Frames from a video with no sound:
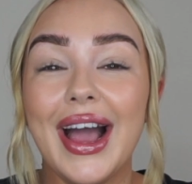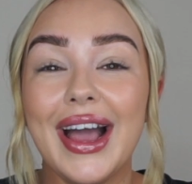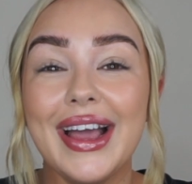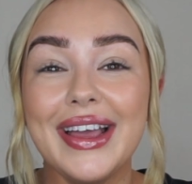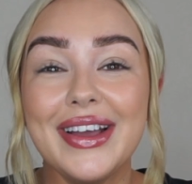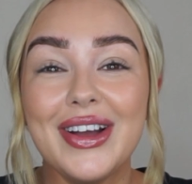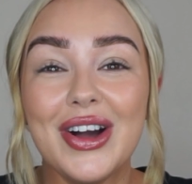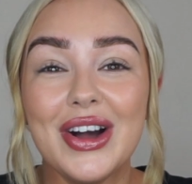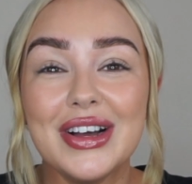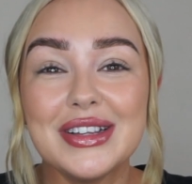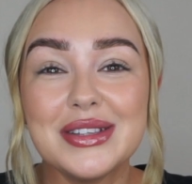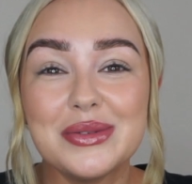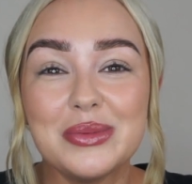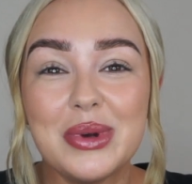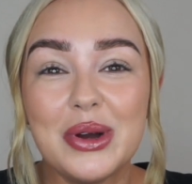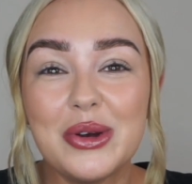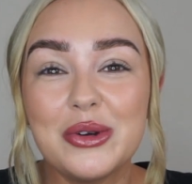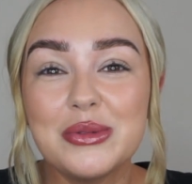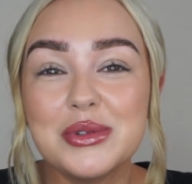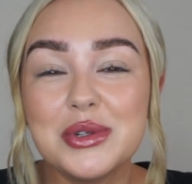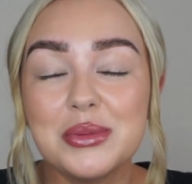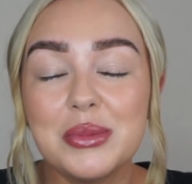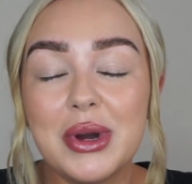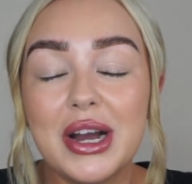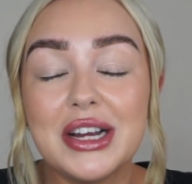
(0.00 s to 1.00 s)
Hey guys, and
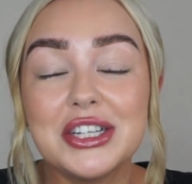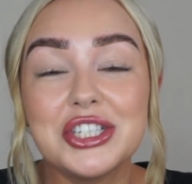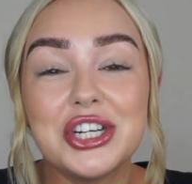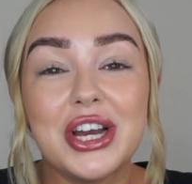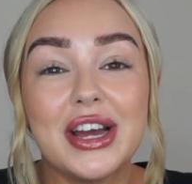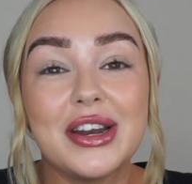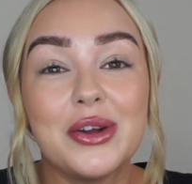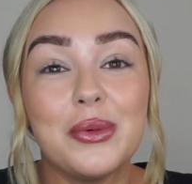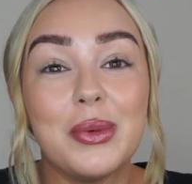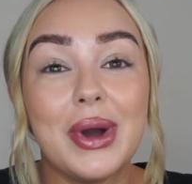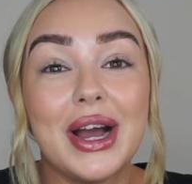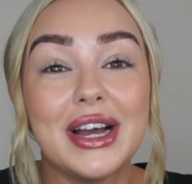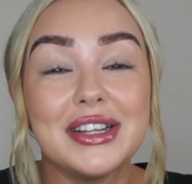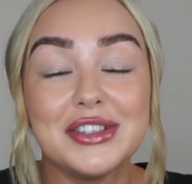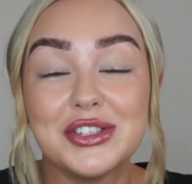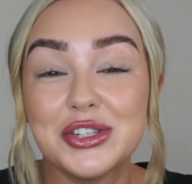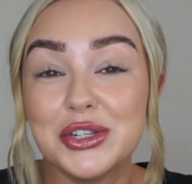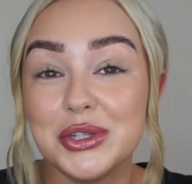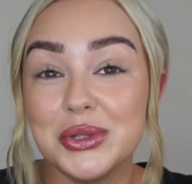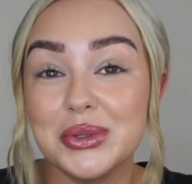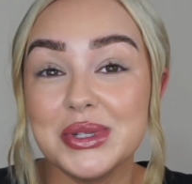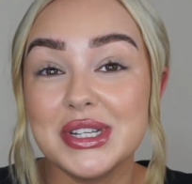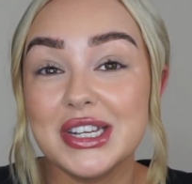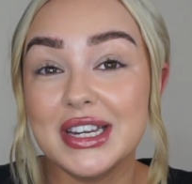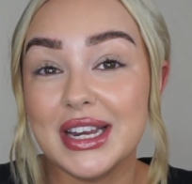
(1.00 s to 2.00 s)
welcome to my channel and
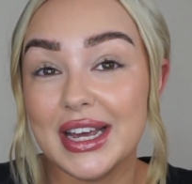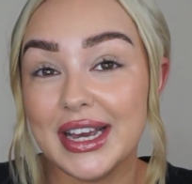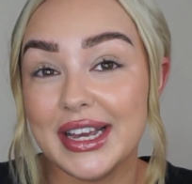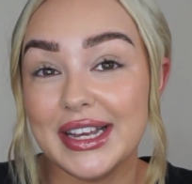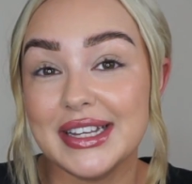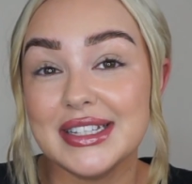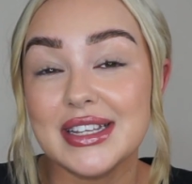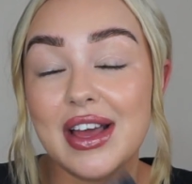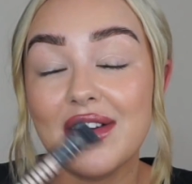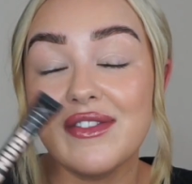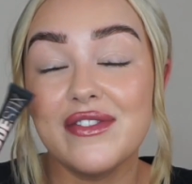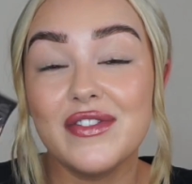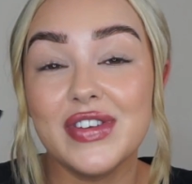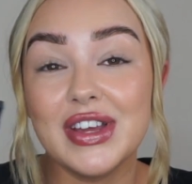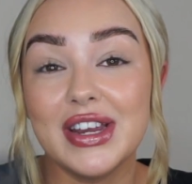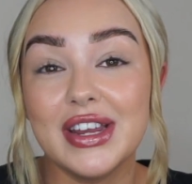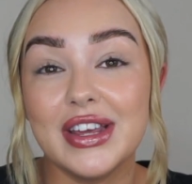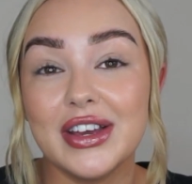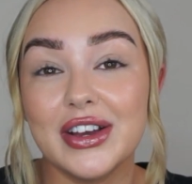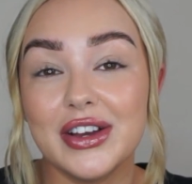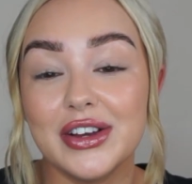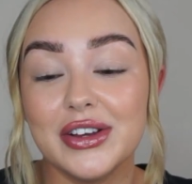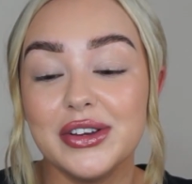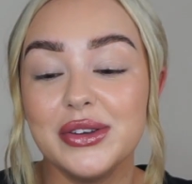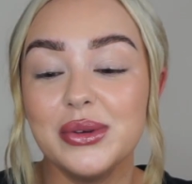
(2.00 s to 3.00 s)
to today's
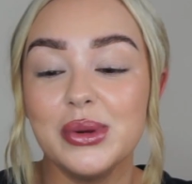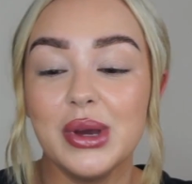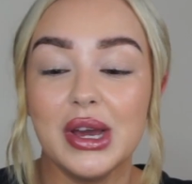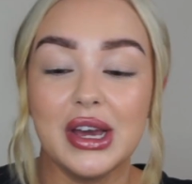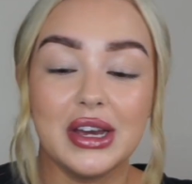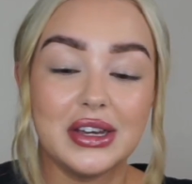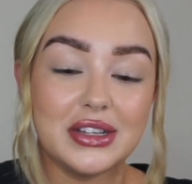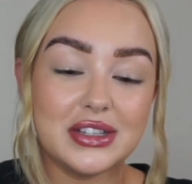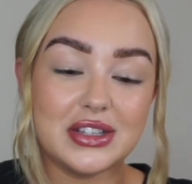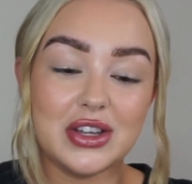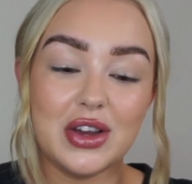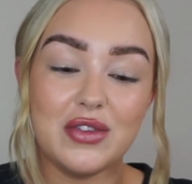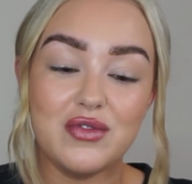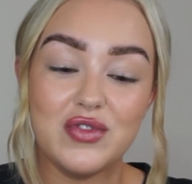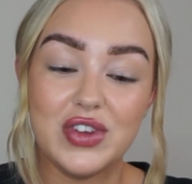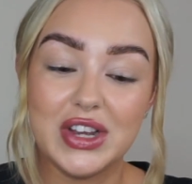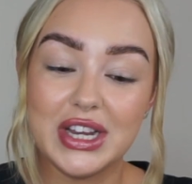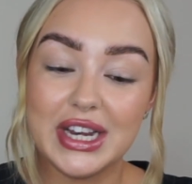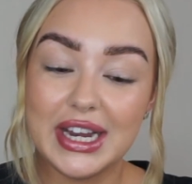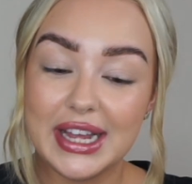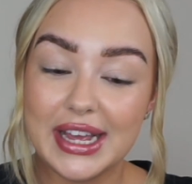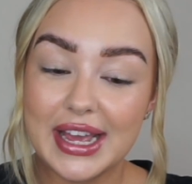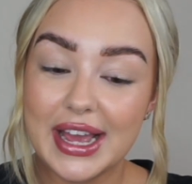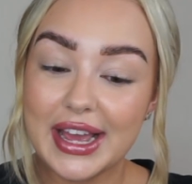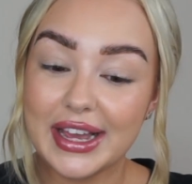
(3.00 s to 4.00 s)
video. So I'm
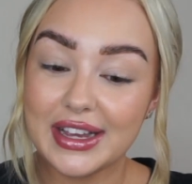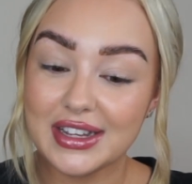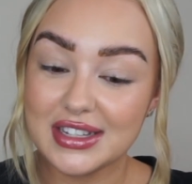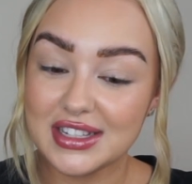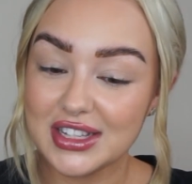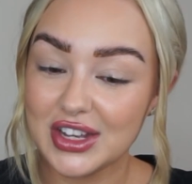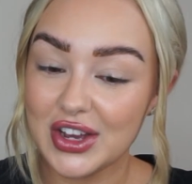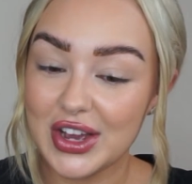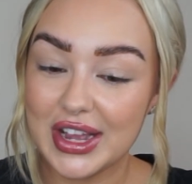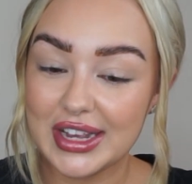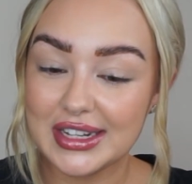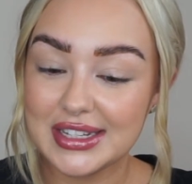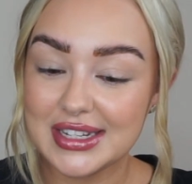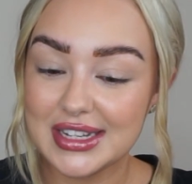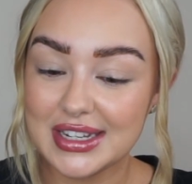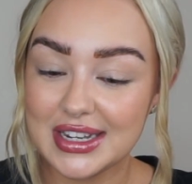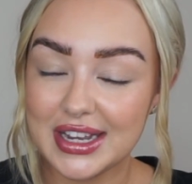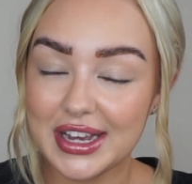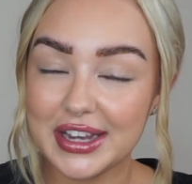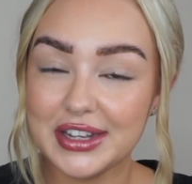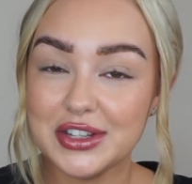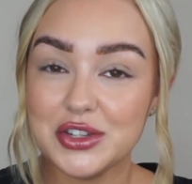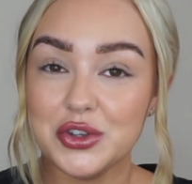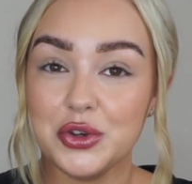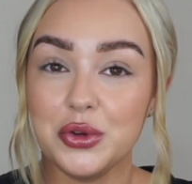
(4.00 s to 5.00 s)
really excited
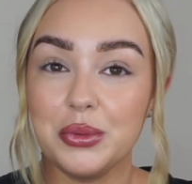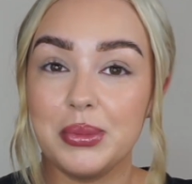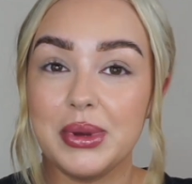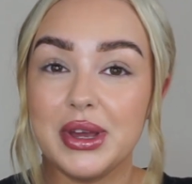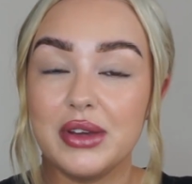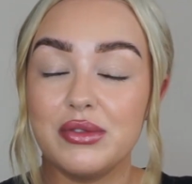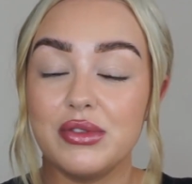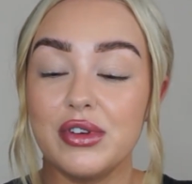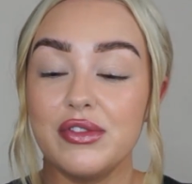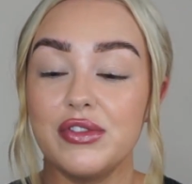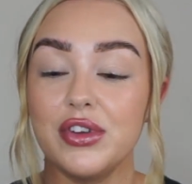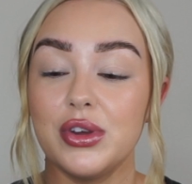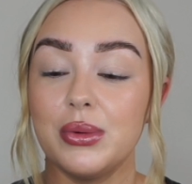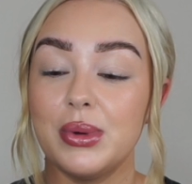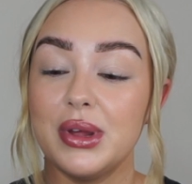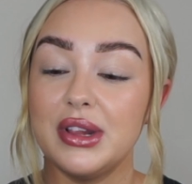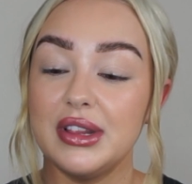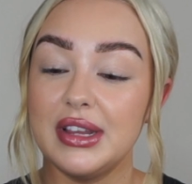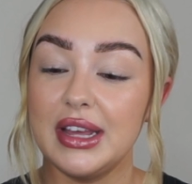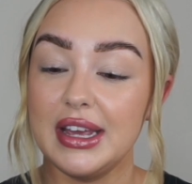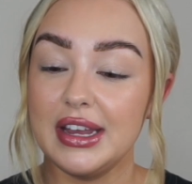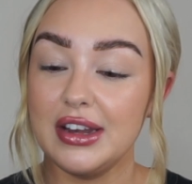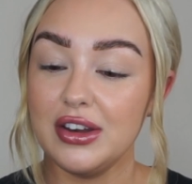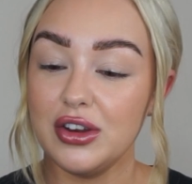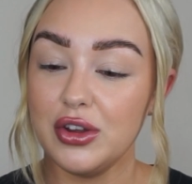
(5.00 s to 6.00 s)
today to be reviewing
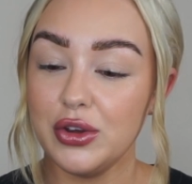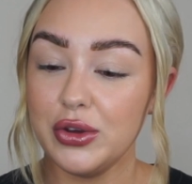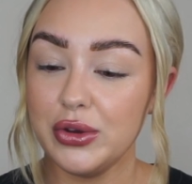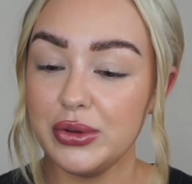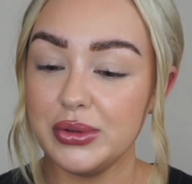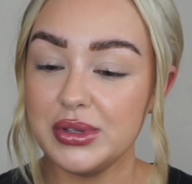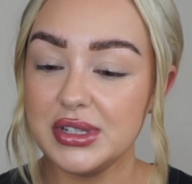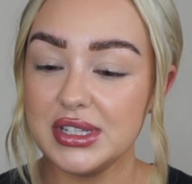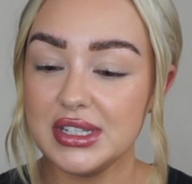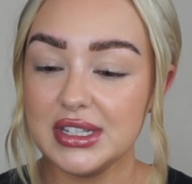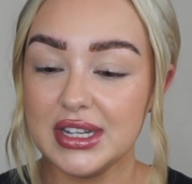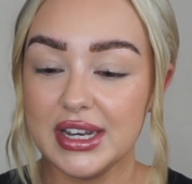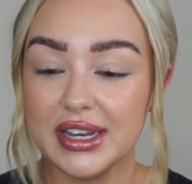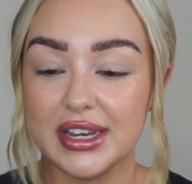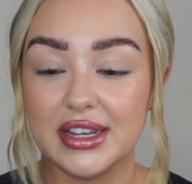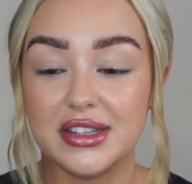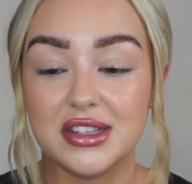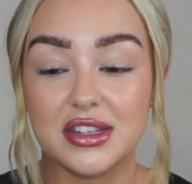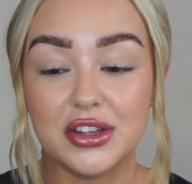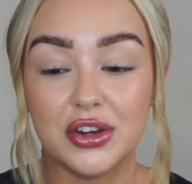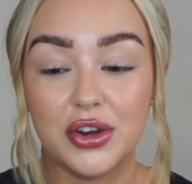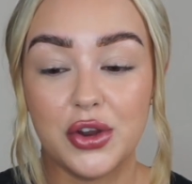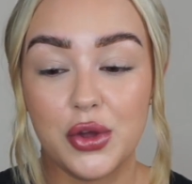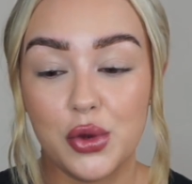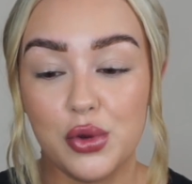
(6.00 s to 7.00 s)
the
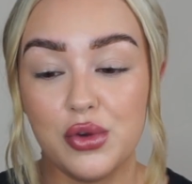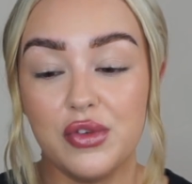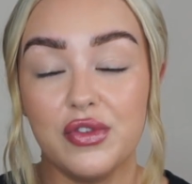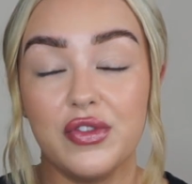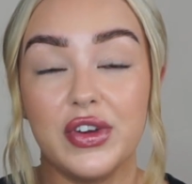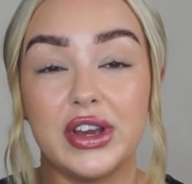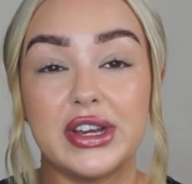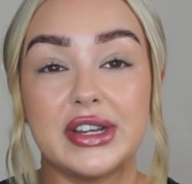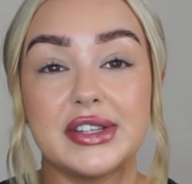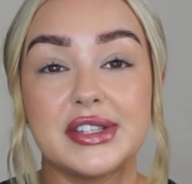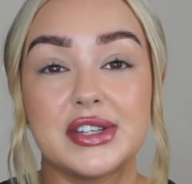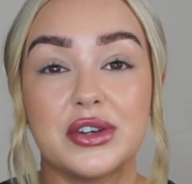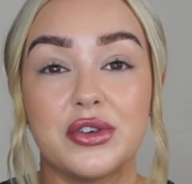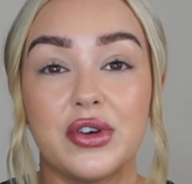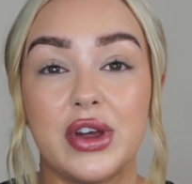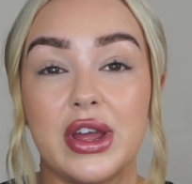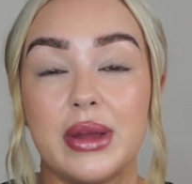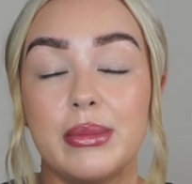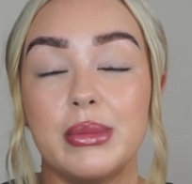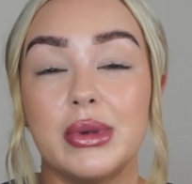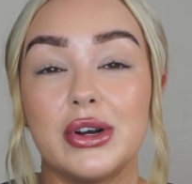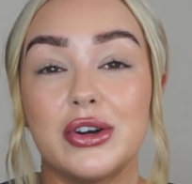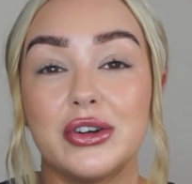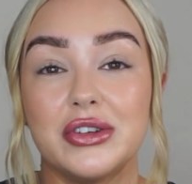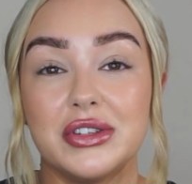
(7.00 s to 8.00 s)
Nudestix Nudefix
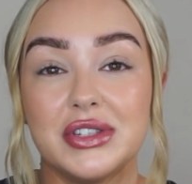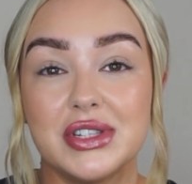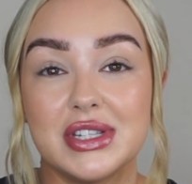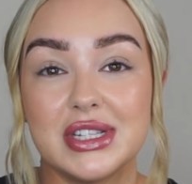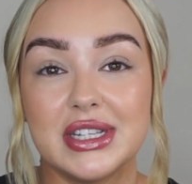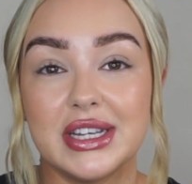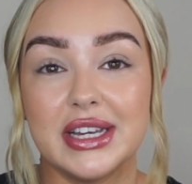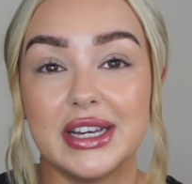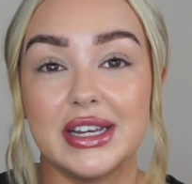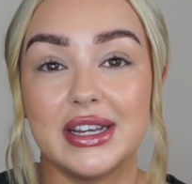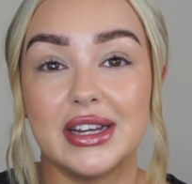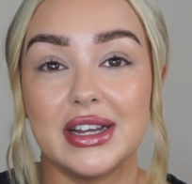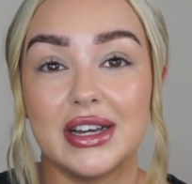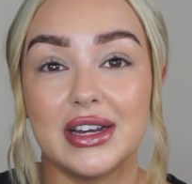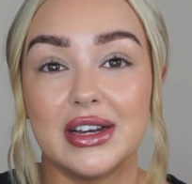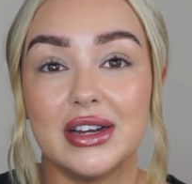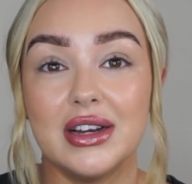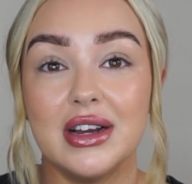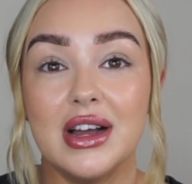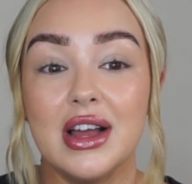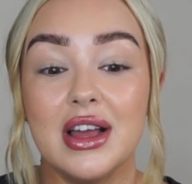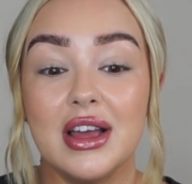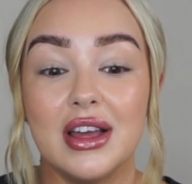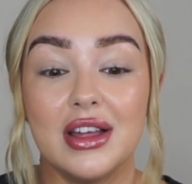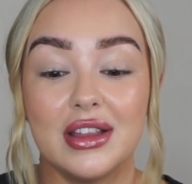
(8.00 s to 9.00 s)
Cream Concealer.